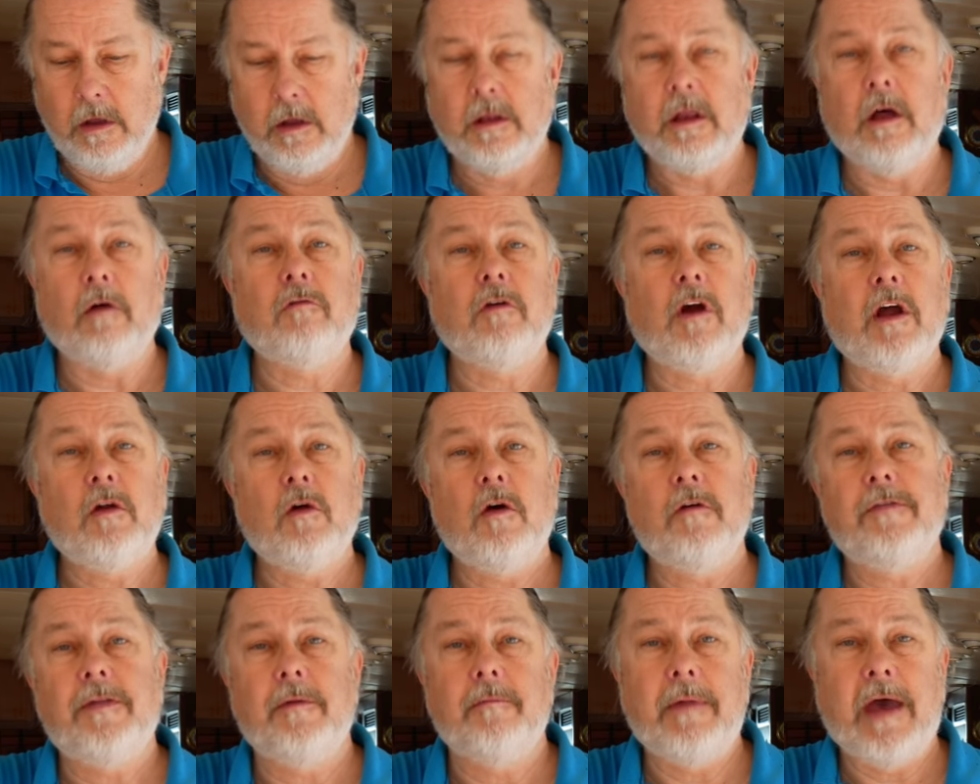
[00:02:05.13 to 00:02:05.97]
Now, right
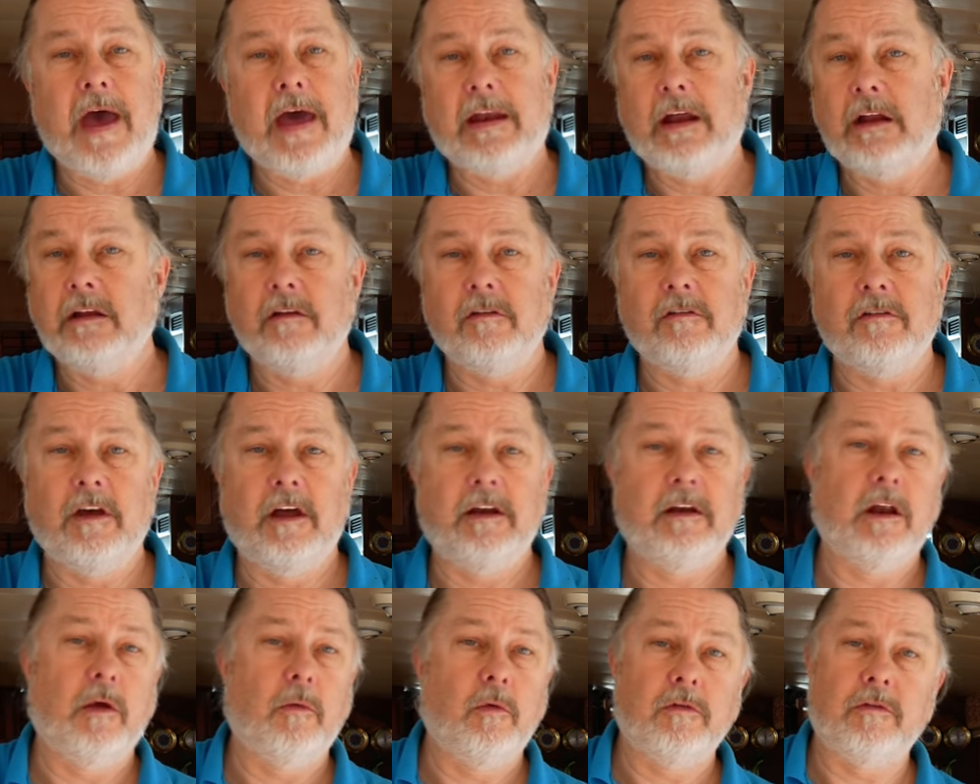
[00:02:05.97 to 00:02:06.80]
off the bat, I
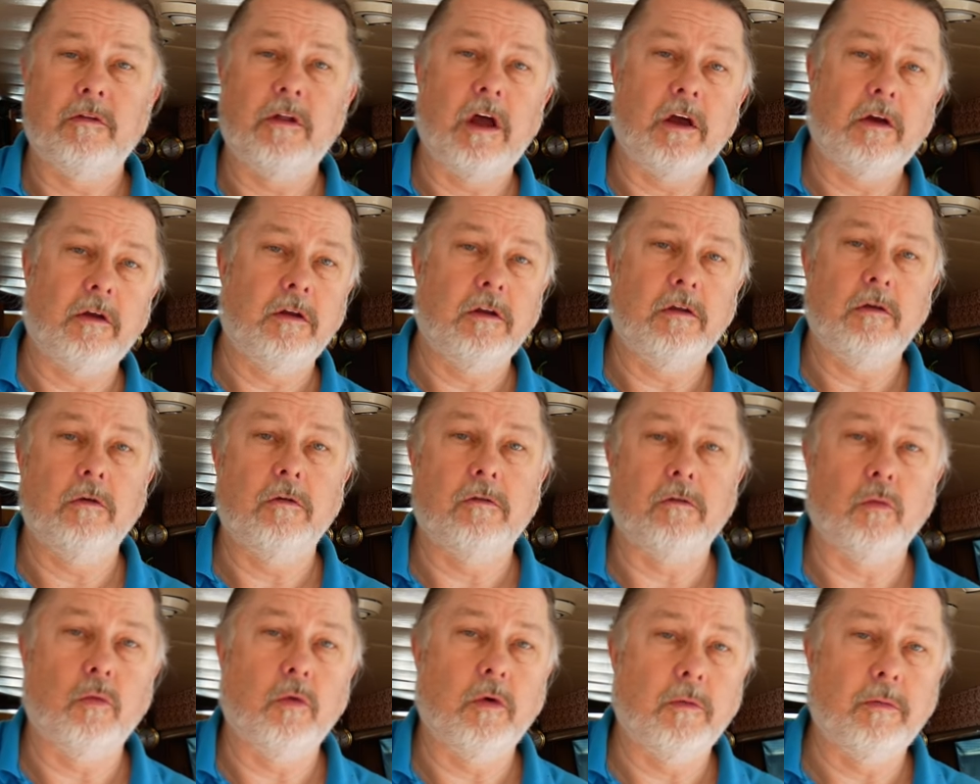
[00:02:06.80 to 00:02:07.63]
decided I was not going to
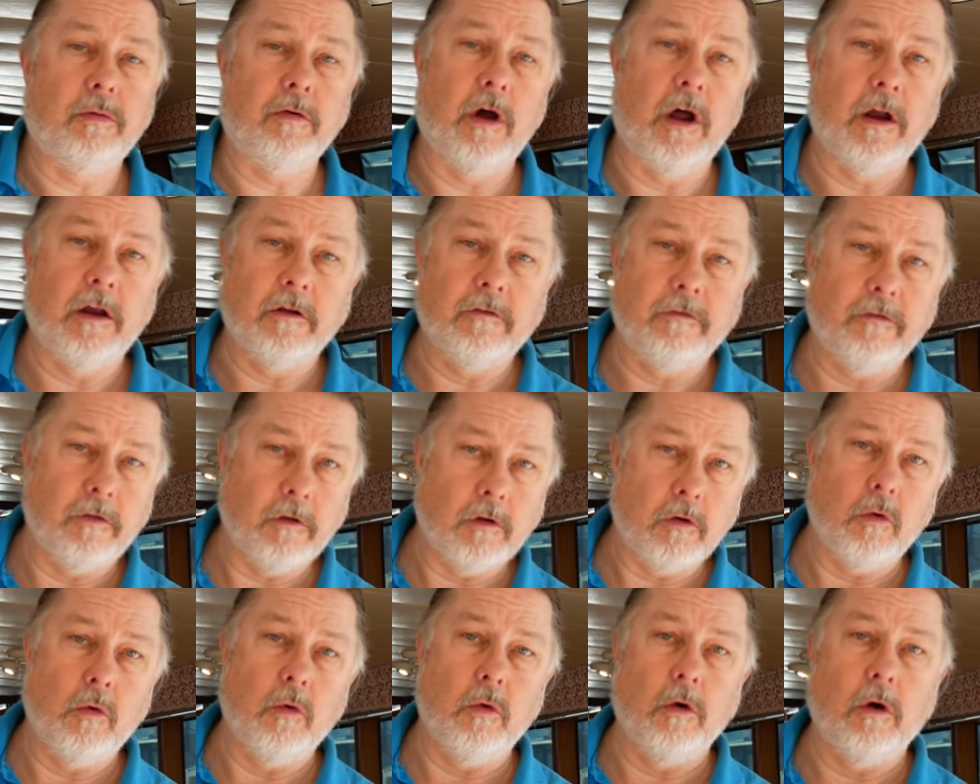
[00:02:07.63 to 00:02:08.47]
use a wood product for the
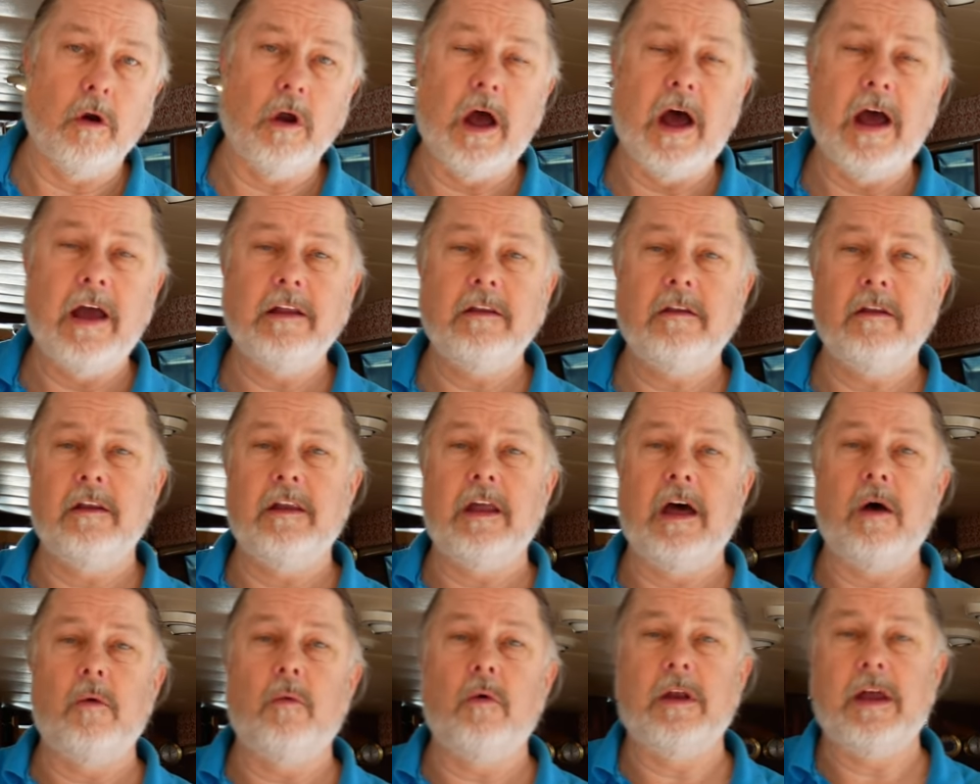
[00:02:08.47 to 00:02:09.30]
core. I did
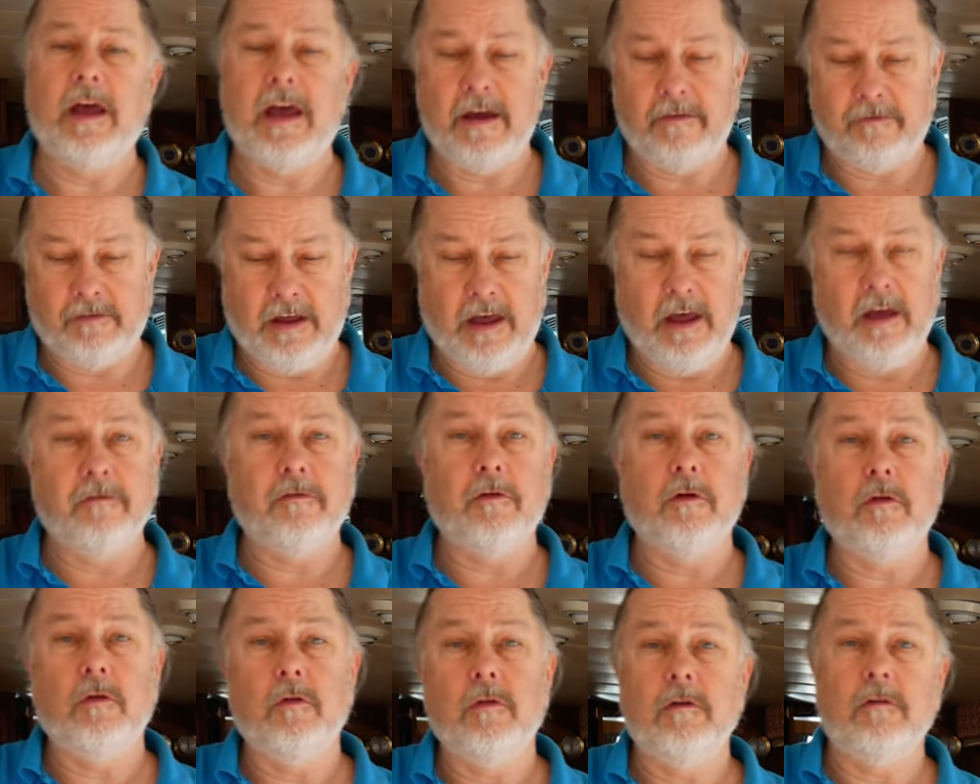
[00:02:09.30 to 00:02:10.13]
not want to have to
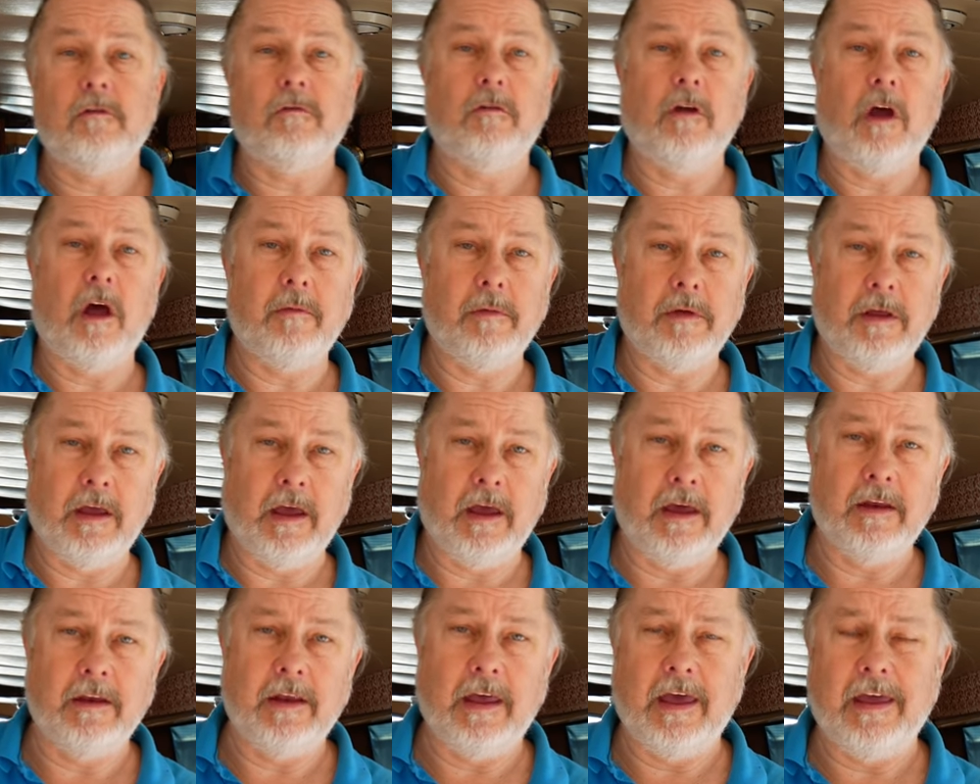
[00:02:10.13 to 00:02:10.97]
ever do this job
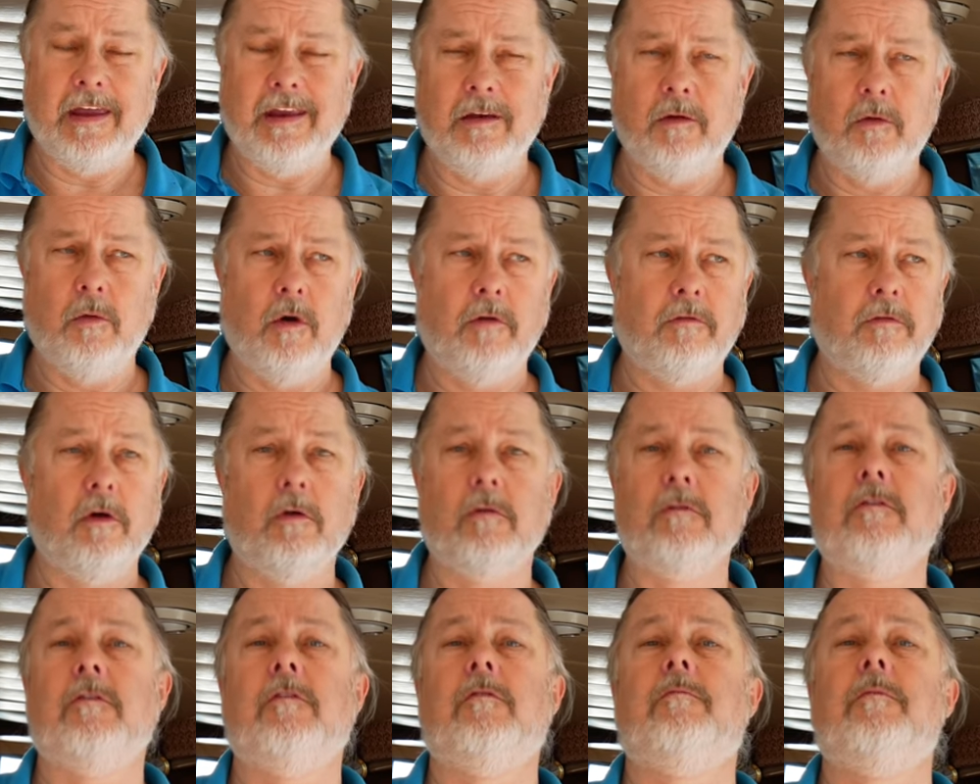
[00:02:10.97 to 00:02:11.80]
again, and whoever
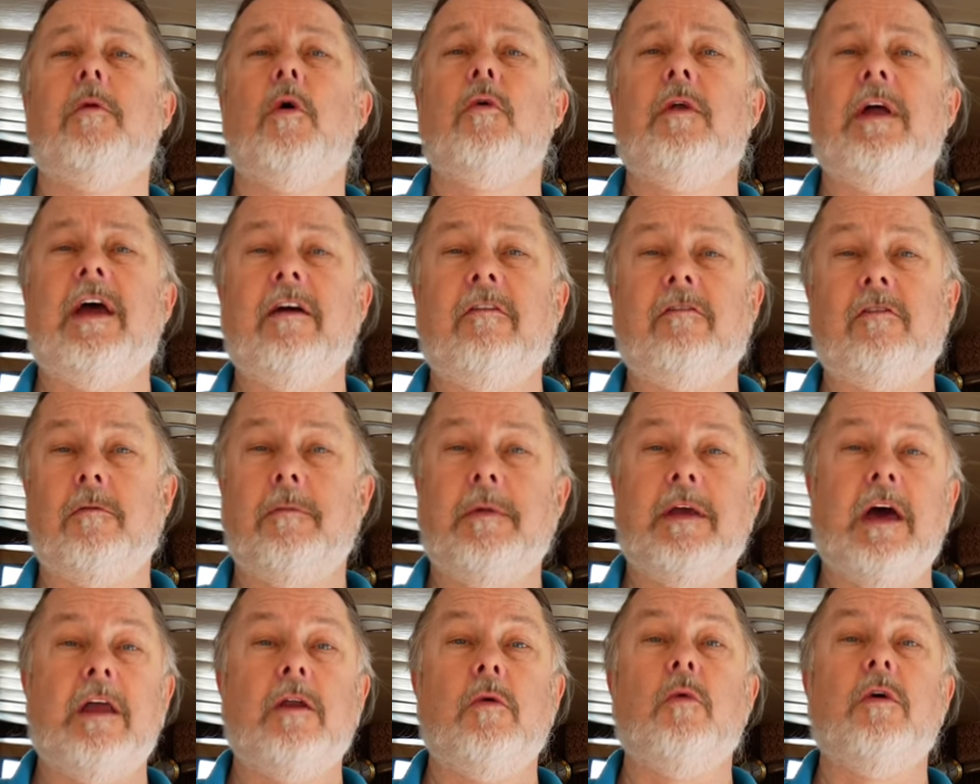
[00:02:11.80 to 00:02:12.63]
owns this boat after
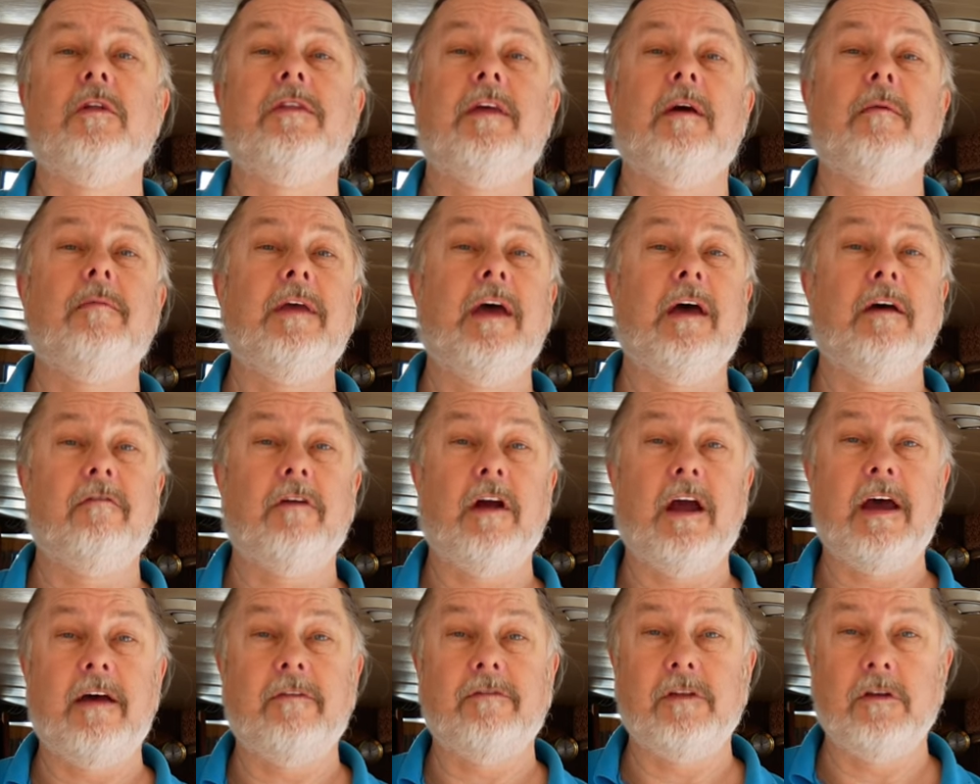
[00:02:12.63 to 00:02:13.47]
me, I don't want them to ever
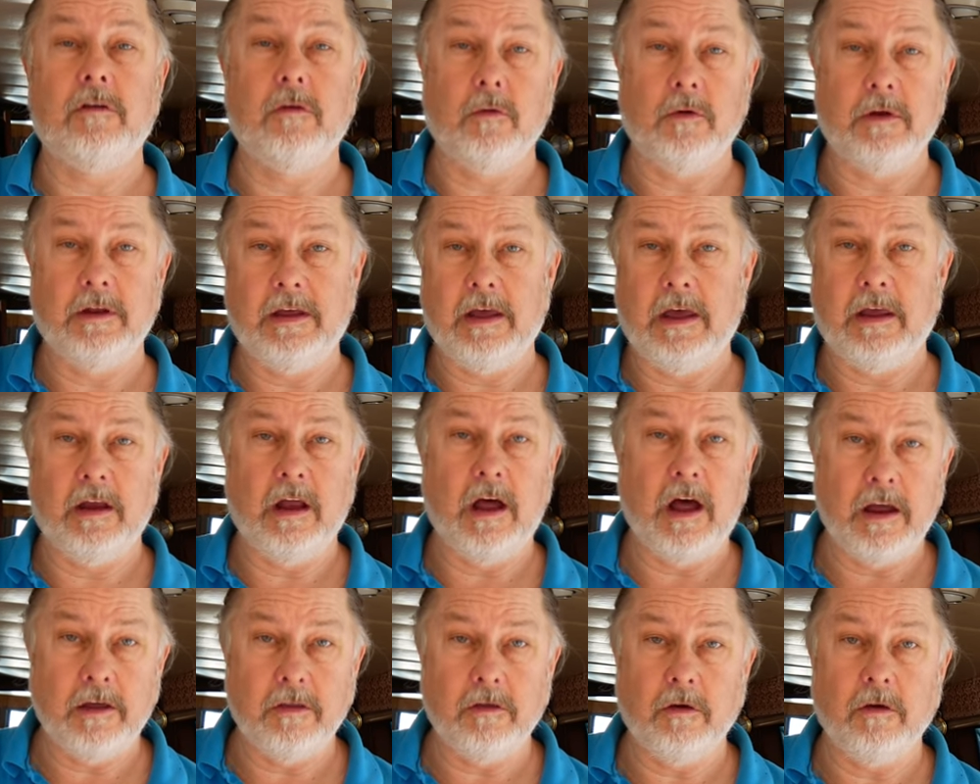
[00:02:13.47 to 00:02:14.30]
have to do it again
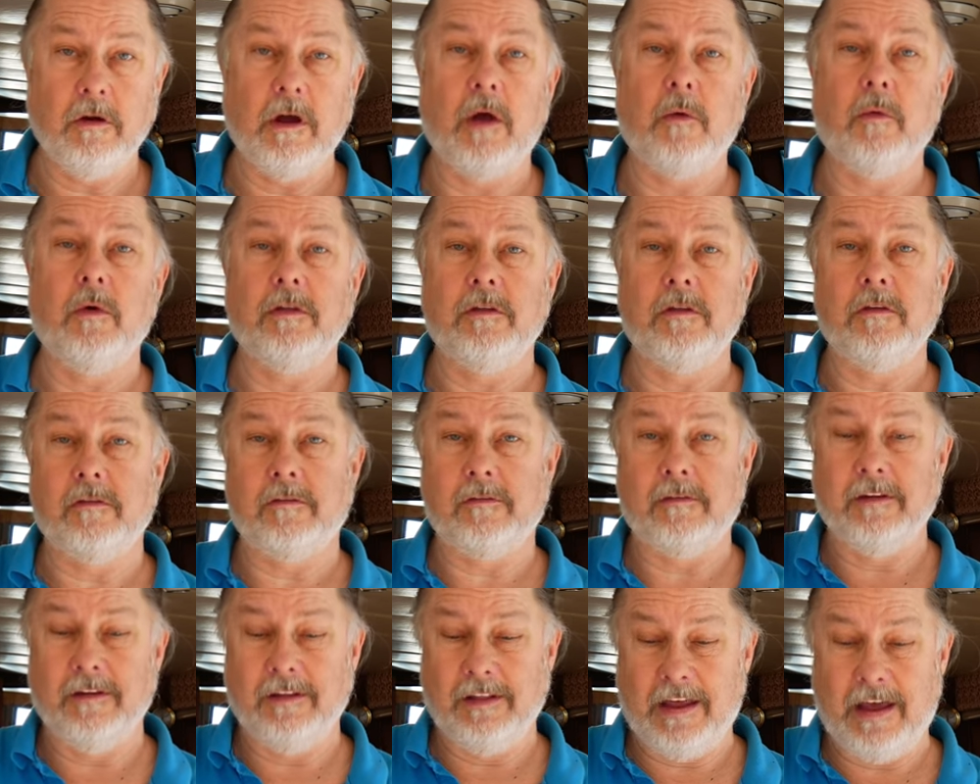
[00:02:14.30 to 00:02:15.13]
either. I want
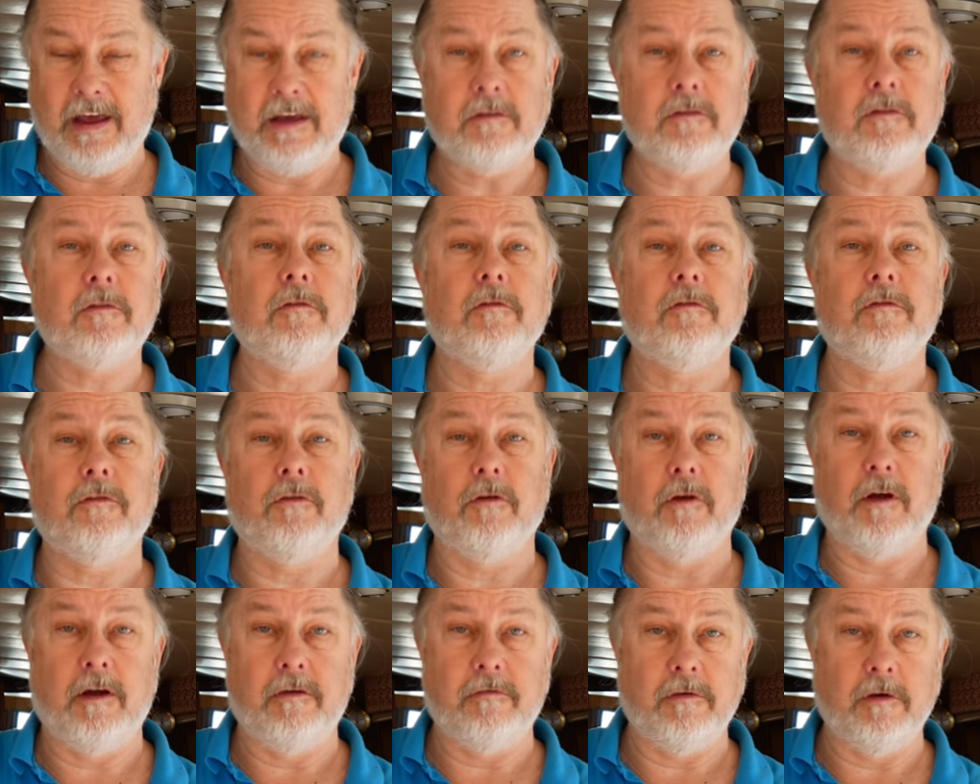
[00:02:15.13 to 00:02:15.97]
this to last
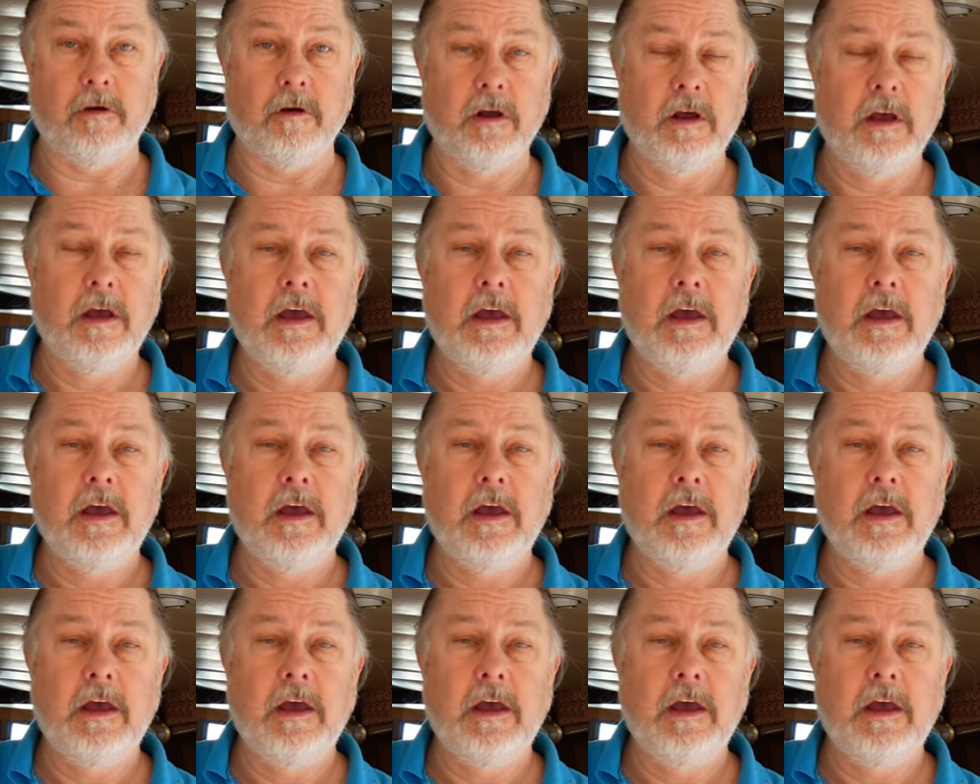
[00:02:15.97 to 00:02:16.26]
forever.